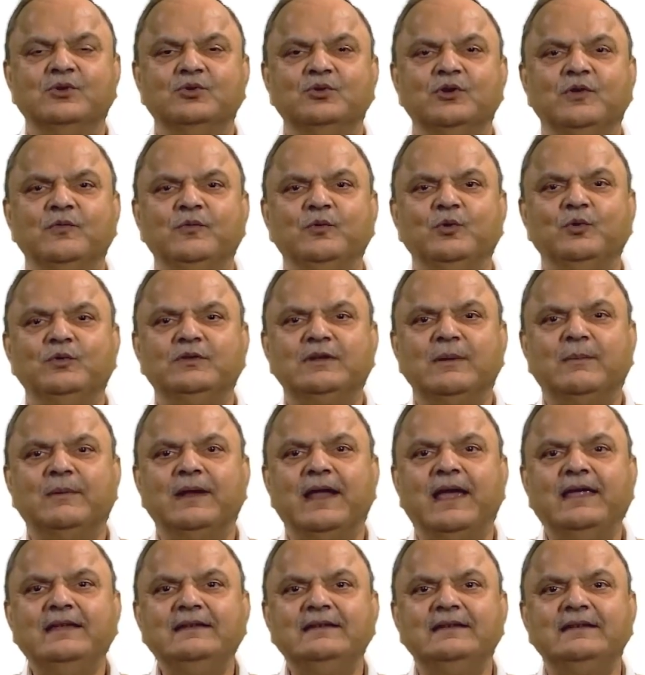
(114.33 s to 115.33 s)
So if you
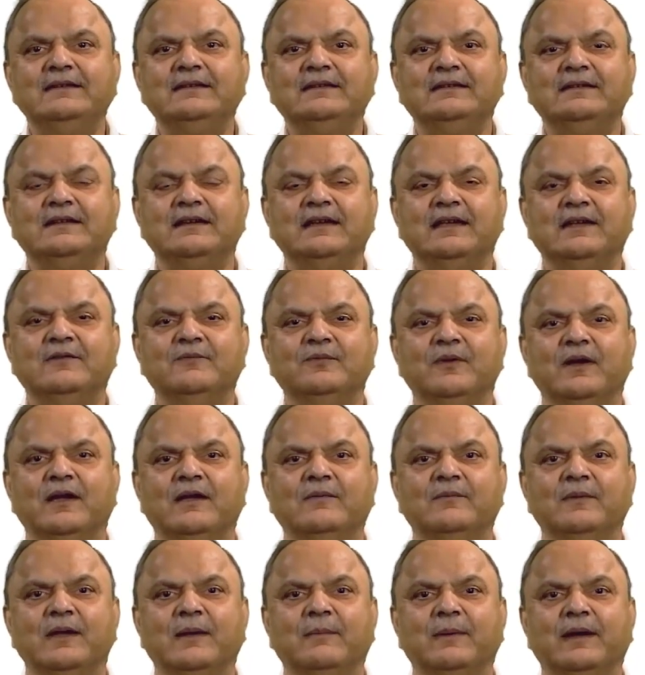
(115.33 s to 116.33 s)
summarize this
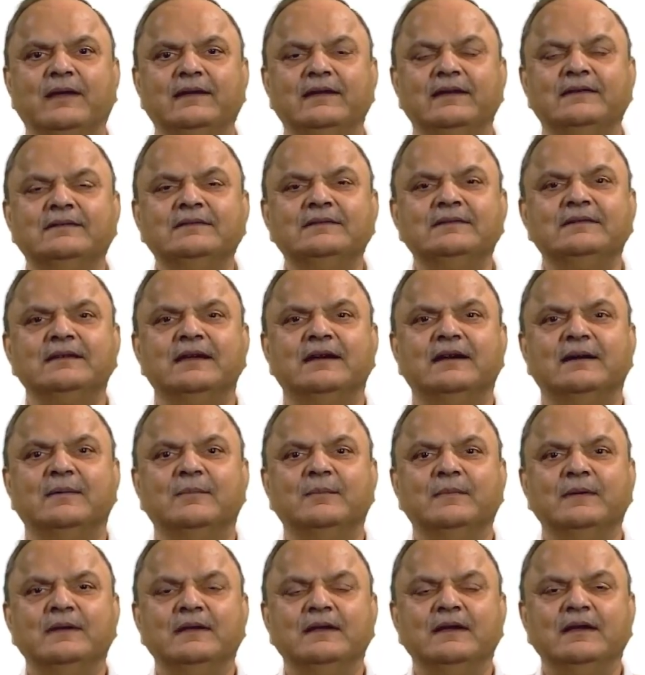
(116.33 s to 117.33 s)
MIS
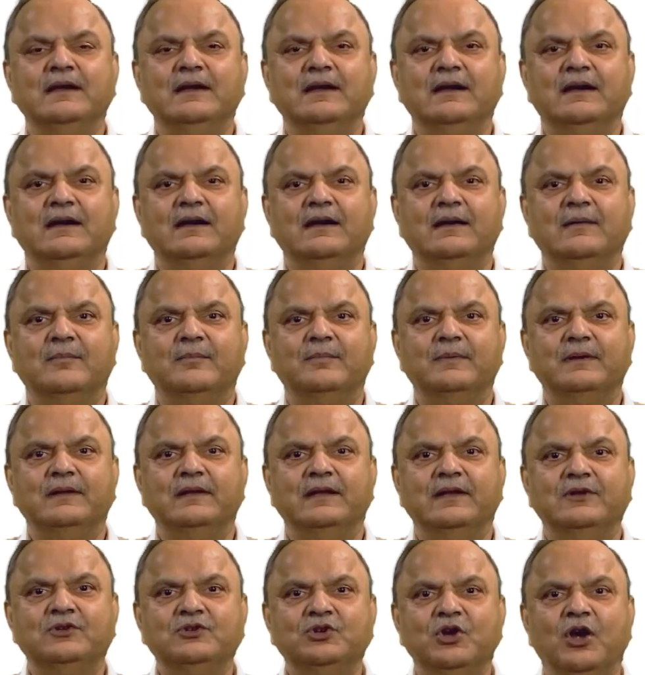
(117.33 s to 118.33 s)

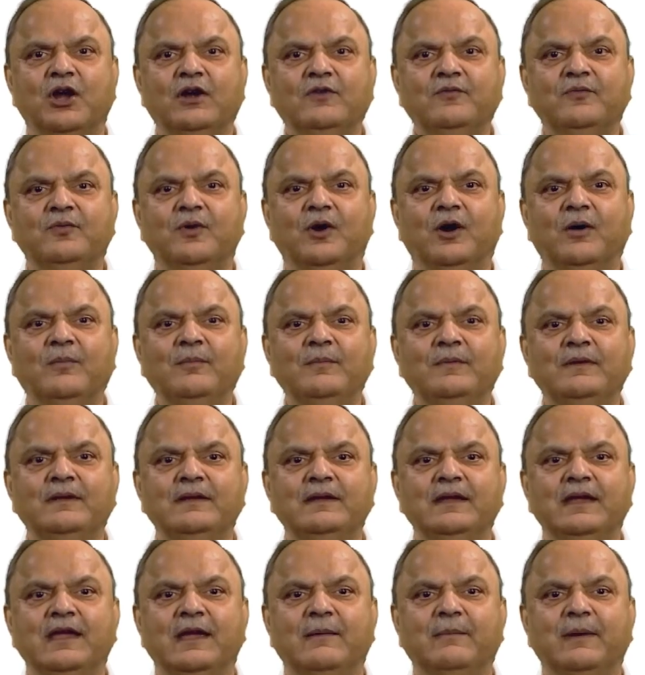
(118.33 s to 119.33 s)
in a short form,
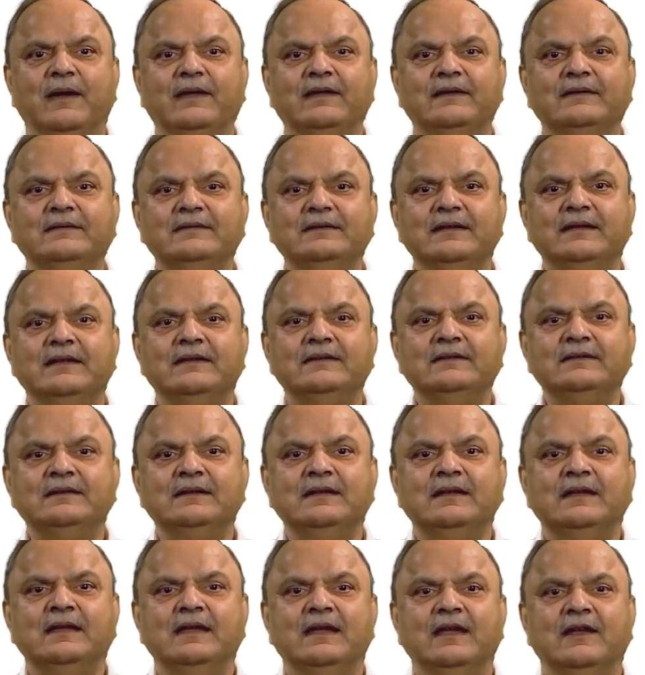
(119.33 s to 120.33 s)
MIS is
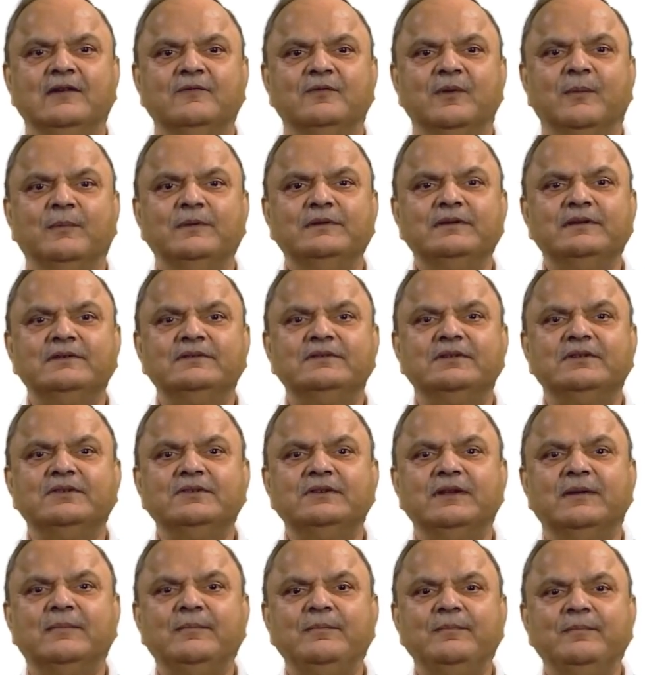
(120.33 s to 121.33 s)
information
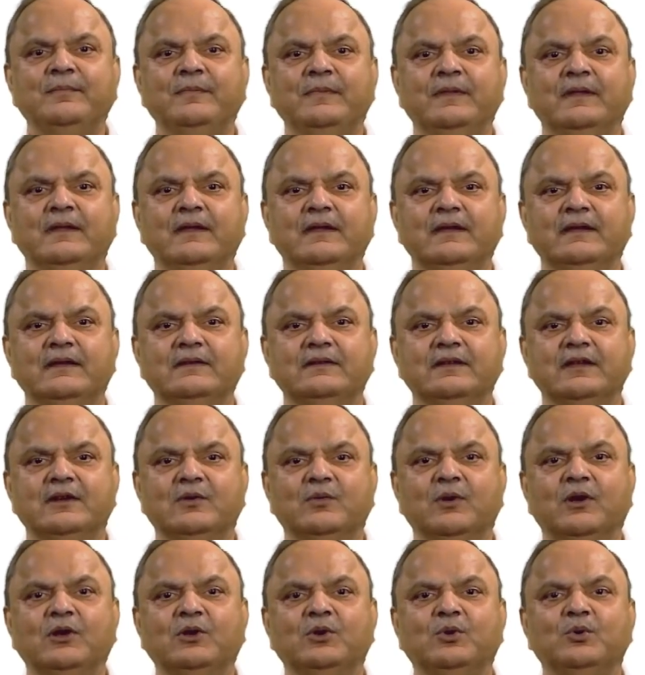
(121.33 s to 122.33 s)
system is
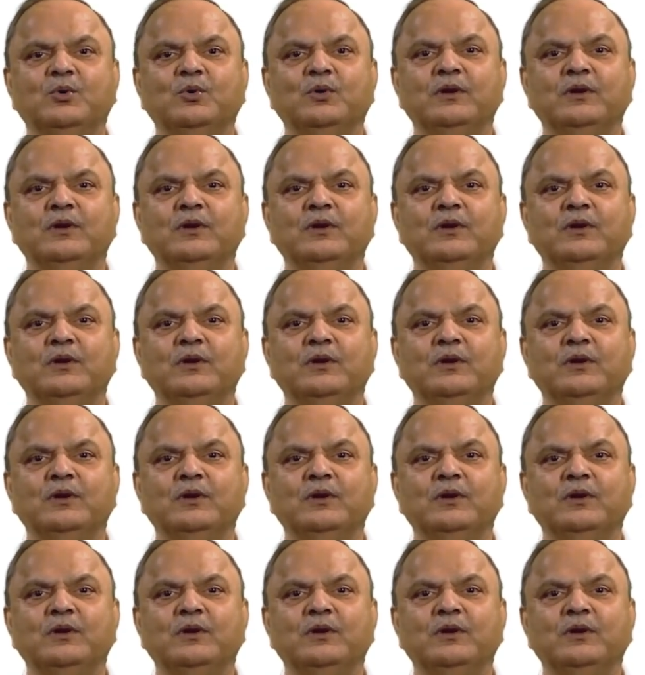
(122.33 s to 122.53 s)
equal to